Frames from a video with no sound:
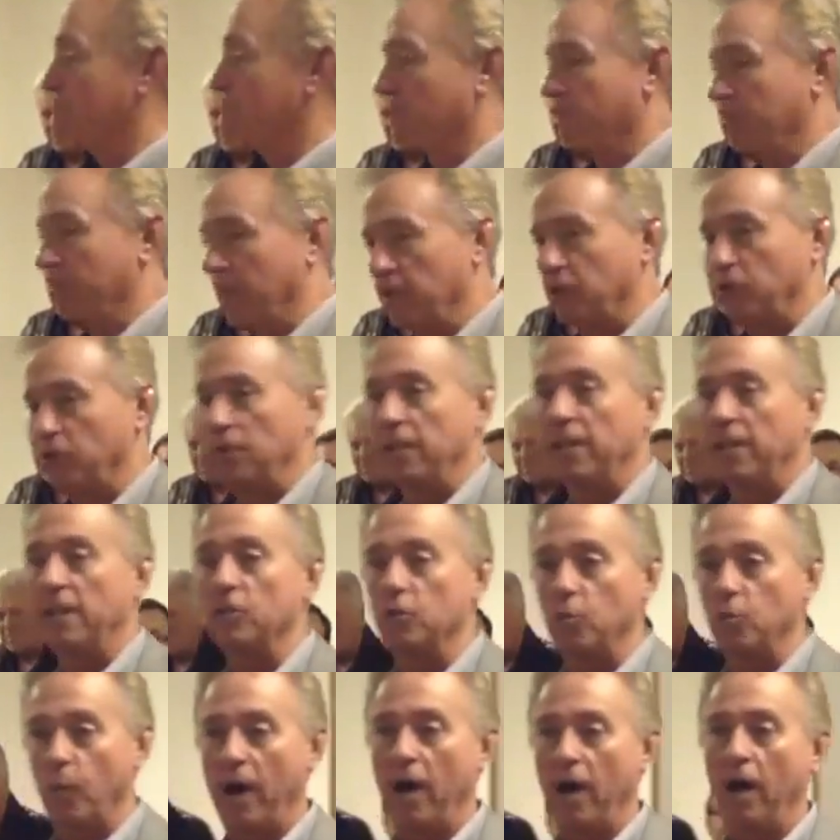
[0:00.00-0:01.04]
provincially
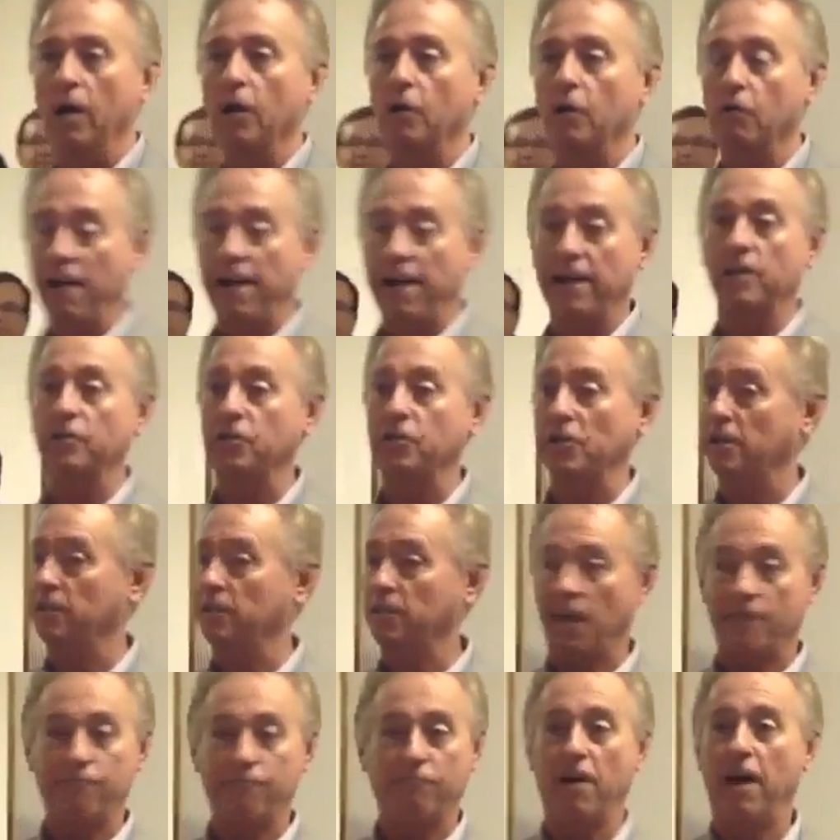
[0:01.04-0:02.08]
as well. Greg is in a
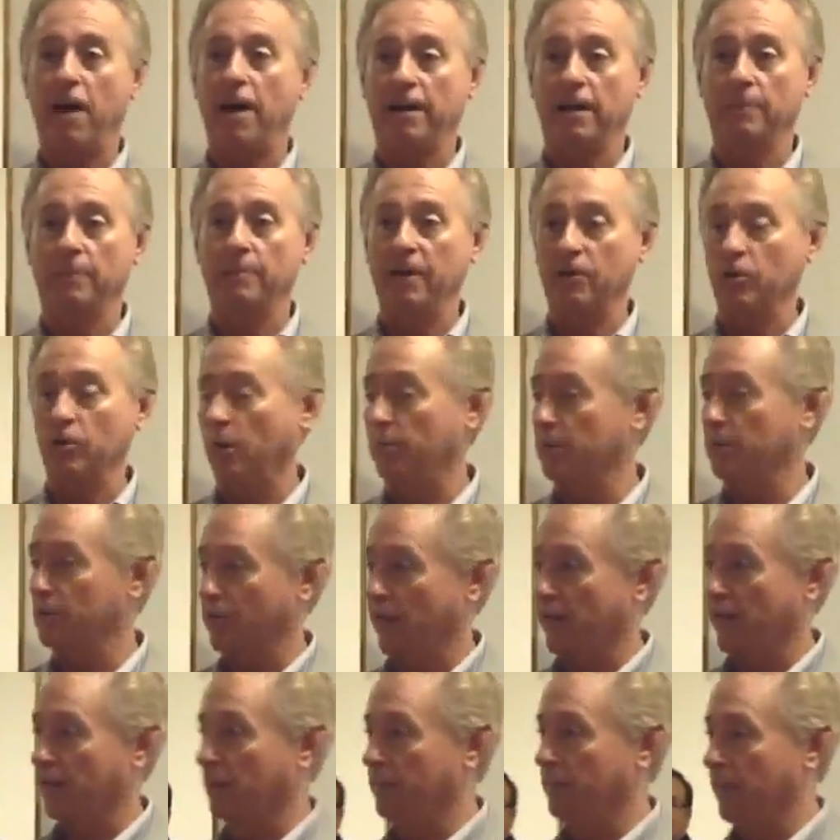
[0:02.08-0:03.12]
tough riding, make no
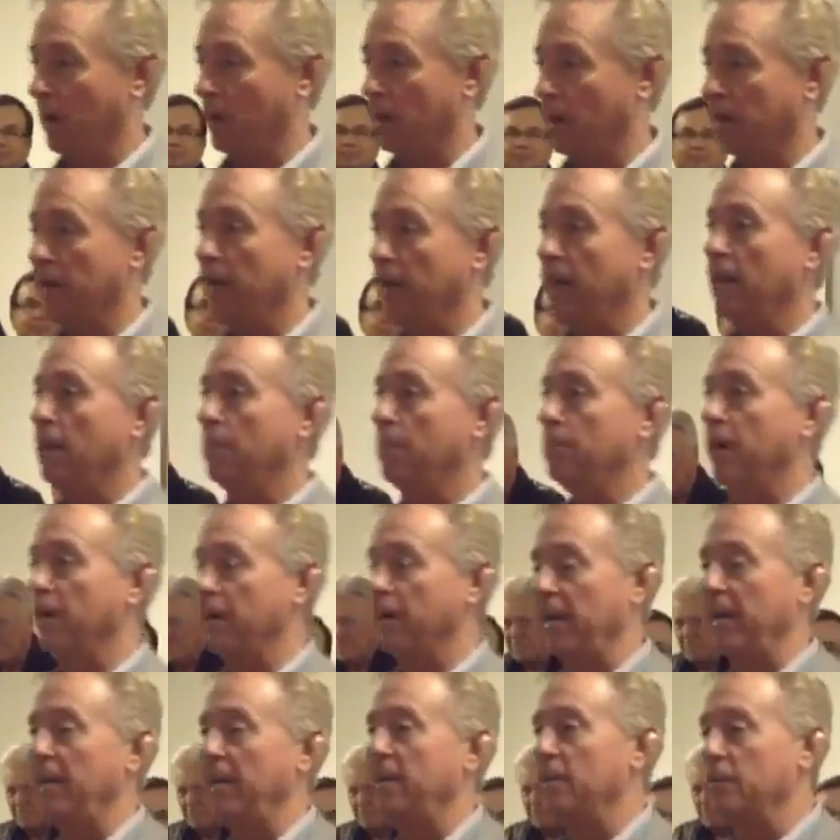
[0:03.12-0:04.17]
mistake about it.
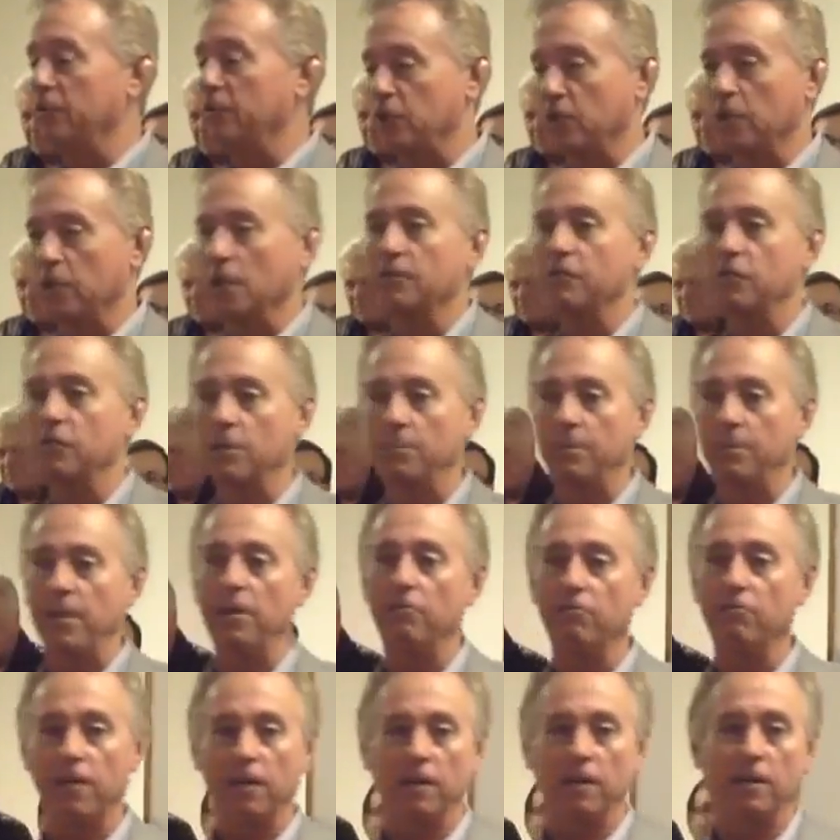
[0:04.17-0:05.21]
But he deserves to
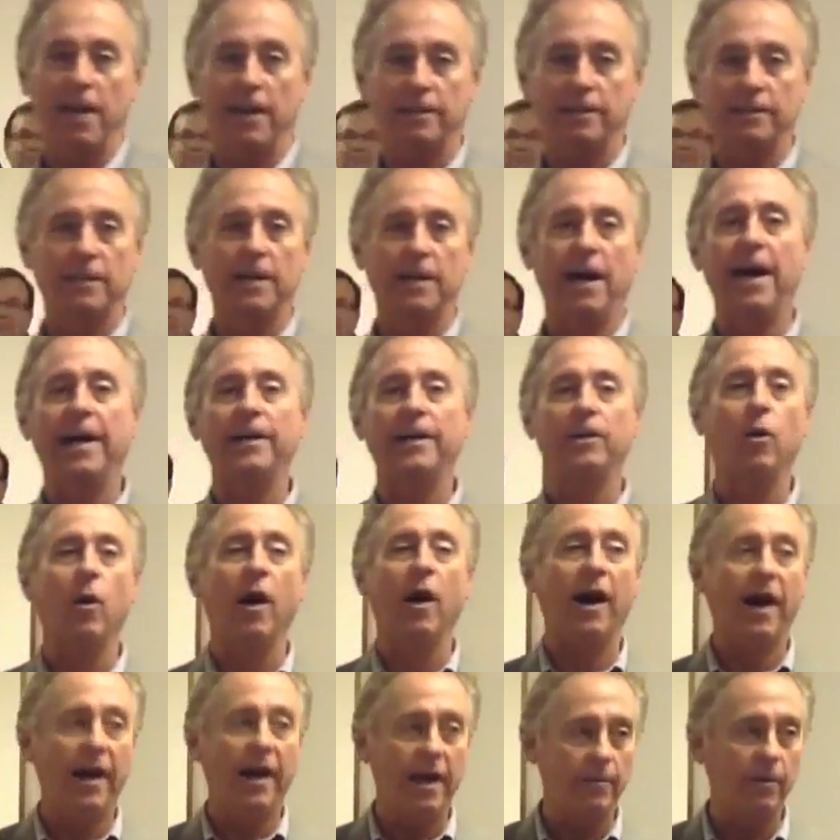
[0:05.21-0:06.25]
be reelected. I know
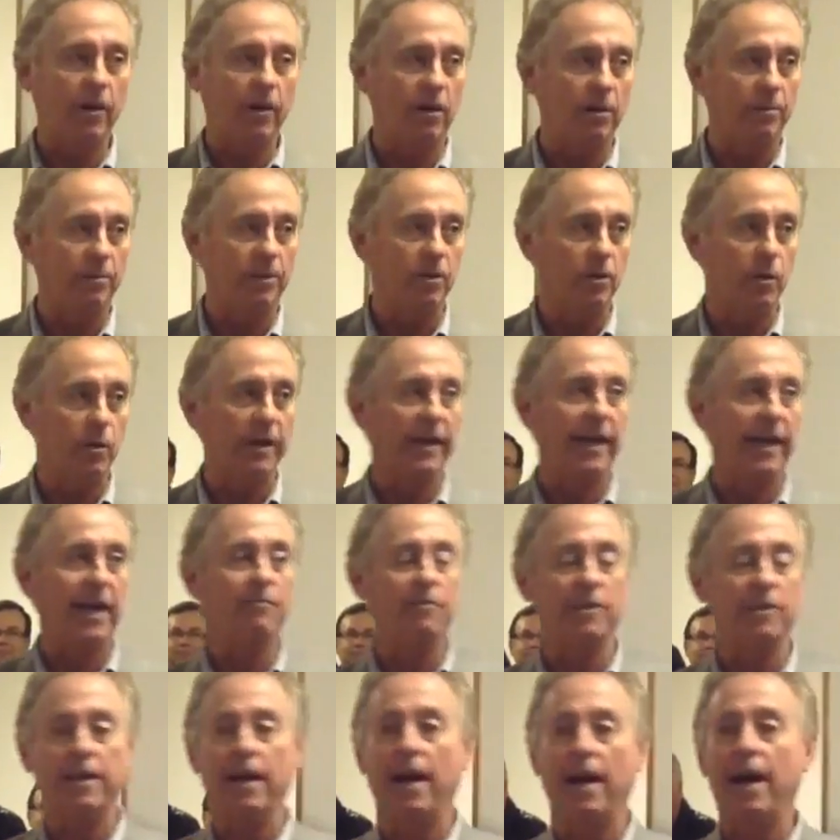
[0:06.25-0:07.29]
I am going to be doing
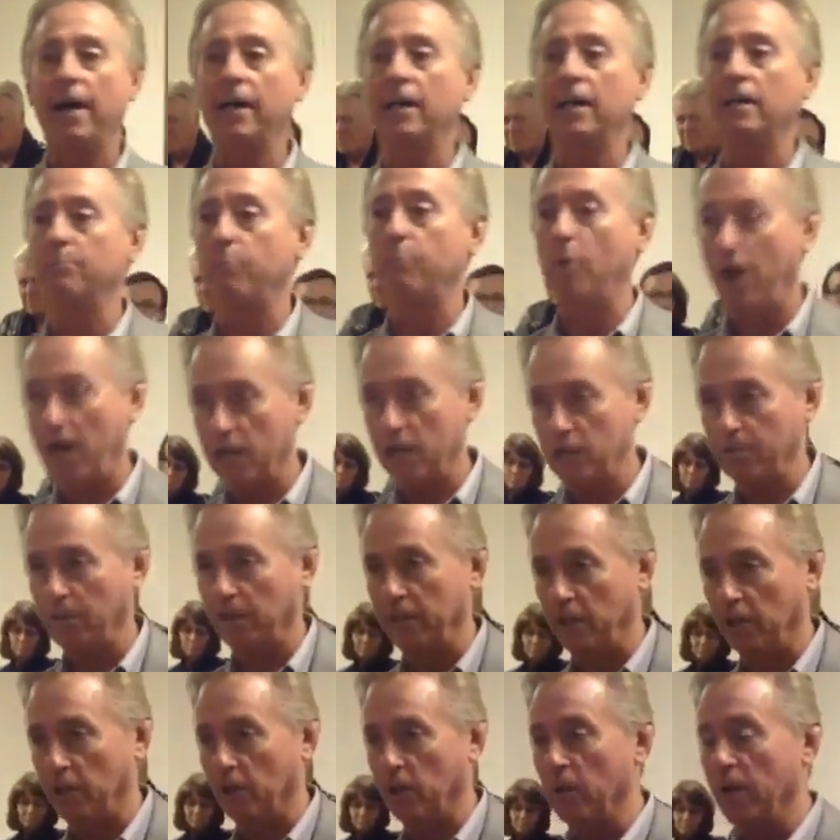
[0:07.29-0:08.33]
everything I can
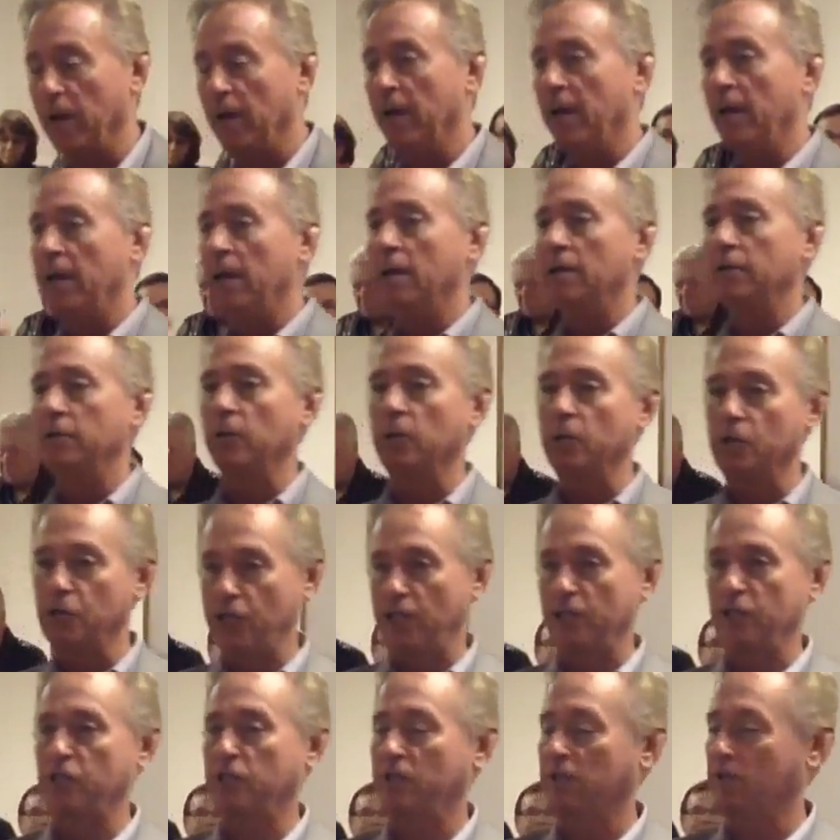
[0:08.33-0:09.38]
possibly do to
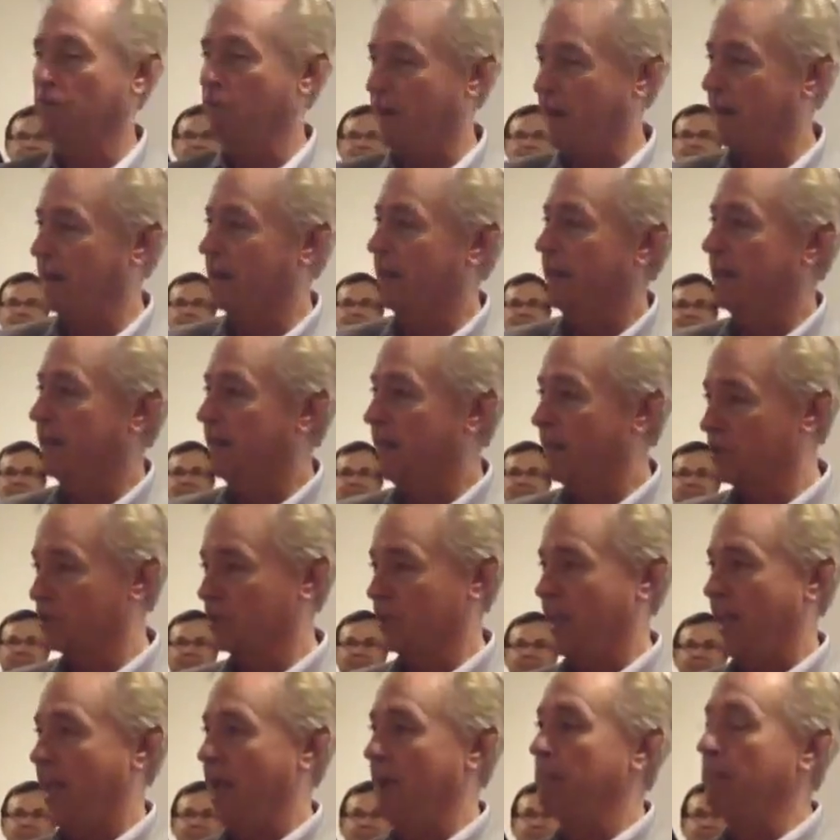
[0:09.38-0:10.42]
assist Greg in his
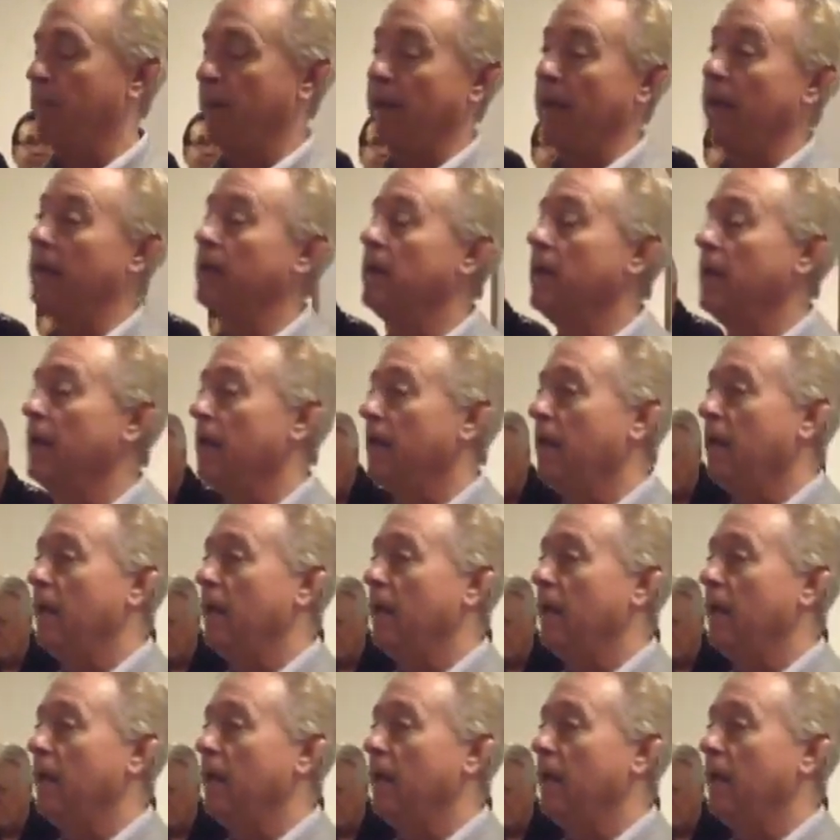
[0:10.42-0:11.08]
campaign.